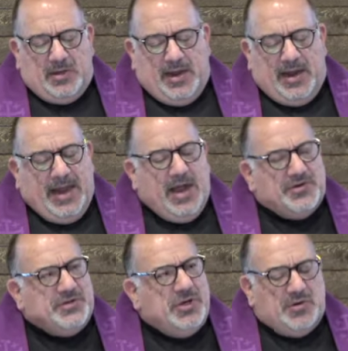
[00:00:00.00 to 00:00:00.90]
an
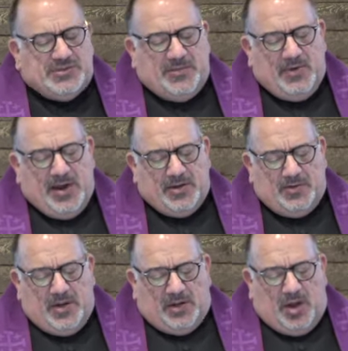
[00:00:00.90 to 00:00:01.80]
alto or
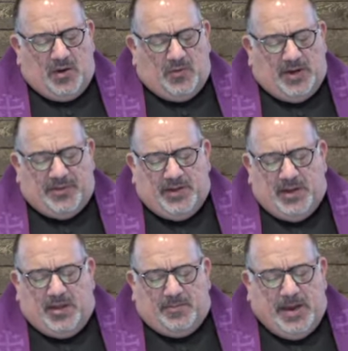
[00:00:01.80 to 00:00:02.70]
soprano, along with
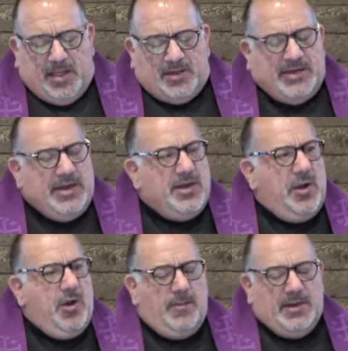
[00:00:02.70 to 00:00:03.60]
melody and
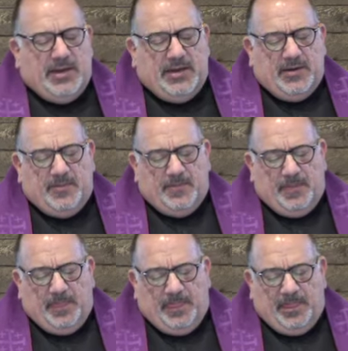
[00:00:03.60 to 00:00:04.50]
harmony.
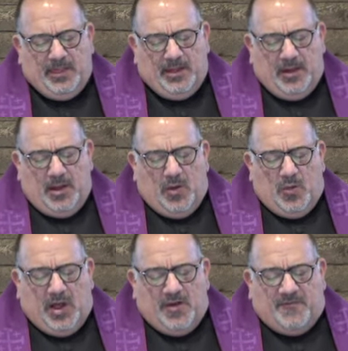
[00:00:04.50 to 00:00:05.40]

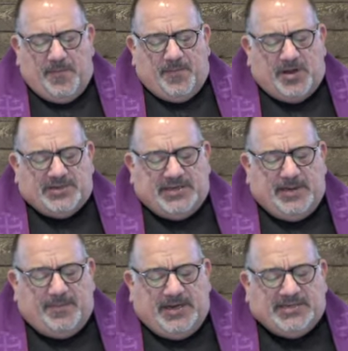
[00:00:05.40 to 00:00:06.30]
While a football
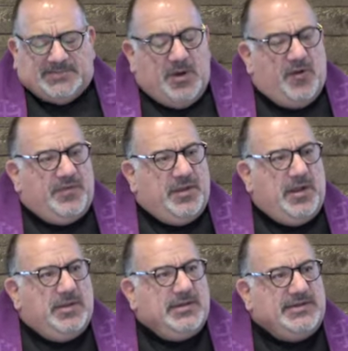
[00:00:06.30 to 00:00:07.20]
team needs both
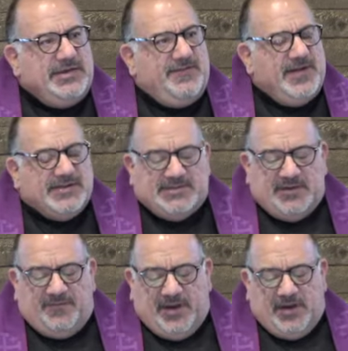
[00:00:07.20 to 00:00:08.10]

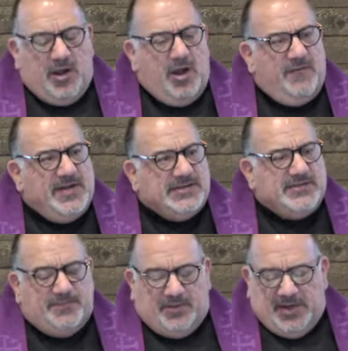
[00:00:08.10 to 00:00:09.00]
defensive and
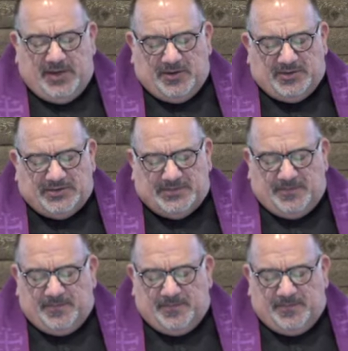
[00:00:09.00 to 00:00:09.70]
offensive players,